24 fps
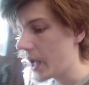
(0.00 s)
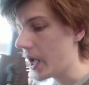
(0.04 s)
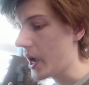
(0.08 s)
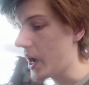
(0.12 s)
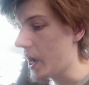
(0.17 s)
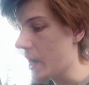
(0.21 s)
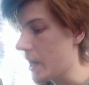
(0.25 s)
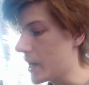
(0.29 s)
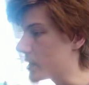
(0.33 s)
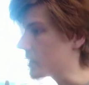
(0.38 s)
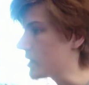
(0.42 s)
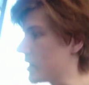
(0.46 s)

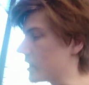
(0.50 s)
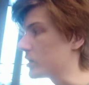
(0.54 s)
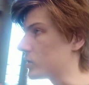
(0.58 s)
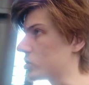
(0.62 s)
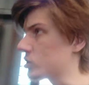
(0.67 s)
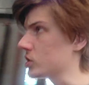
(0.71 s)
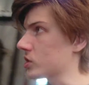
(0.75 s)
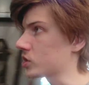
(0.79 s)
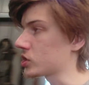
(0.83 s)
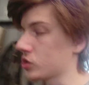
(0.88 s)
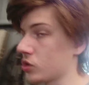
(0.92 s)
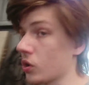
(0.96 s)
And it
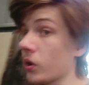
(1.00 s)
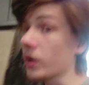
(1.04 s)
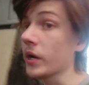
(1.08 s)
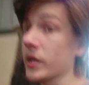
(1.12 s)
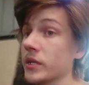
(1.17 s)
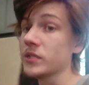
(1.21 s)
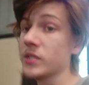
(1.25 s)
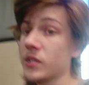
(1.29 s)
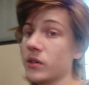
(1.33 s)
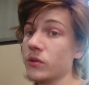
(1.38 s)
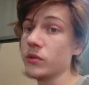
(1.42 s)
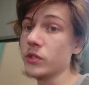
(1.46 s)
just took
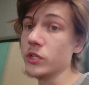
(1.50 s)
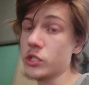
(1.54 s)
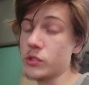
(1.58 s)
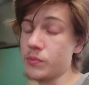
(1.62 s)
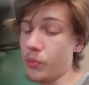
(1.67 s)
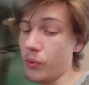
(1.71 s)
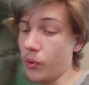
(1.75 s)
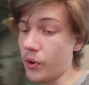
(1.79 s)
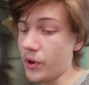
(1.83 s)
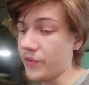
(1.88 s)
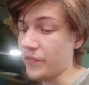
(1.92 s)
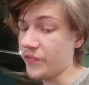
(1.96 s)
until this
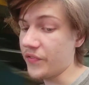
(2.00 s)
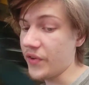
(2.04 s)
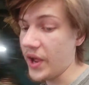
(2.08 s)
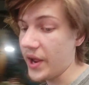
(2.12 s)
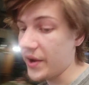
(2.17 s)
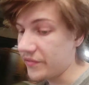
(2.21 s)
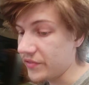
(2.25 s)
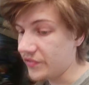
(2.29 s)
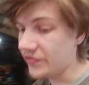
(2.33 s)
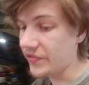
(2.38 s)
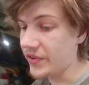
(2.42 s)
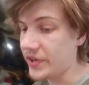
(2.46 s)
point for
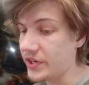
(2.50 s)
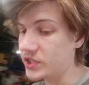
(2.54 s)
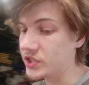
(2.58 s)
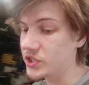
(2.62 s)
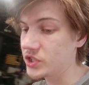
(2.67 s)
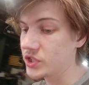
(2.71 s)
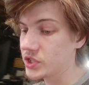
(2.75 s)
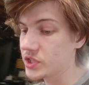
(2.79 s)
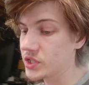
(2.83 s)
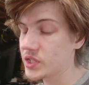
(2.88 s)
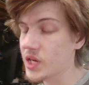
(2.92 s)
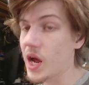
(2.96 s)
everything to
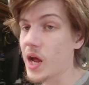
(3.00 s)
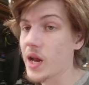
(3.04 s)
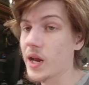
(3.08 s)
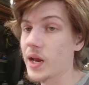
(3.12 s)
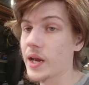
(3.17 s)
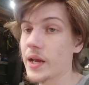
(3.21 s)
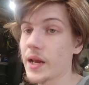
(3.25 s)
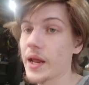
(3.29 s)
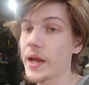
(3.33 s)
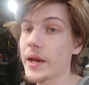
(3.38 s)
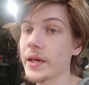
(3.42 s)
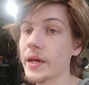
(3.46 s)
just start
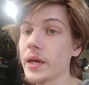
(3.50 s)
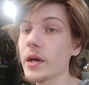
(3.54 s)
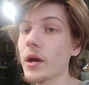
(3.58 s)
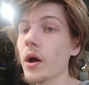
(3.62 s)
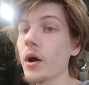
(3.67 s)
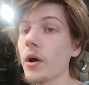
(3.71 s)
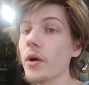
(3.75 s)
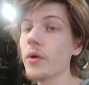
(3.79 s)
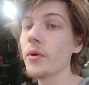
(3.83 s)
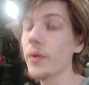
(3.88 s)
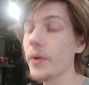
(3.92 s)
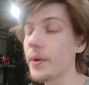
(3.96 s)
letting
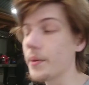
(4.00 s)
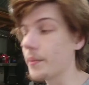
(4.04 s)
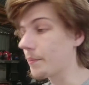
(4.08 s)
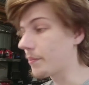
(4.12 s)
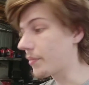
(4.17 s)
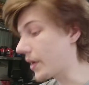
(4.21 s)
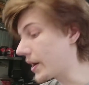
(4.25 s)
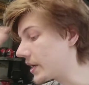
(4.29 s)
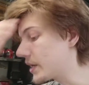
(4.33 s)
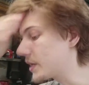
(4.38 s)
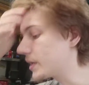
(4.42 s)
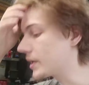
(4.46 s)
go and
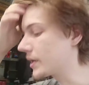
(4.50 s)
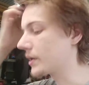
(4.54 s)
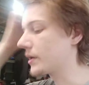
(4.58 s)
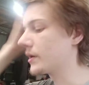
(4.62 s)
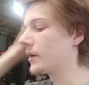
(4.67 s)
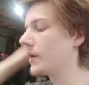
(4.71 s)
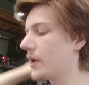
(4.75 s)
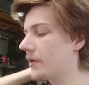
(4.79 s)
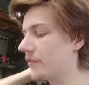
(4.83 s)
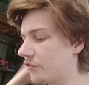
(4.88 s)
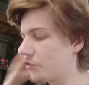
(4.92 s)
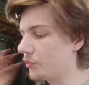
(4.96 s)
breaking
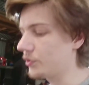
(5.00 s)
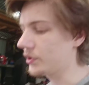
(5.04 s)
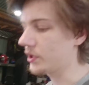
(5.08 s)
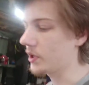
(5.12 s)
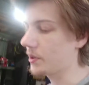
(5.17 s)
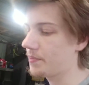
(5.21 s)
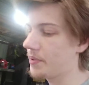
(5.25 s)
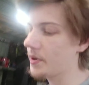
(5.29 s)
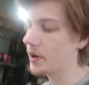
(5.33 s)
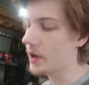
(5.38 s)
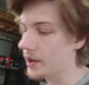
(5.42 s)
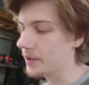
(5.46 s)
and falling
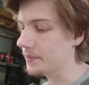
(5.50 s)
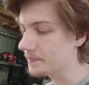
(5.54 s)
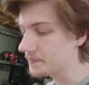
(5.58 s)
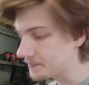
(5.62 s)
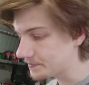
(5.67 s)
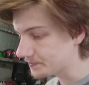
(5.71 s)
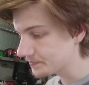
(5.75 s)
apart.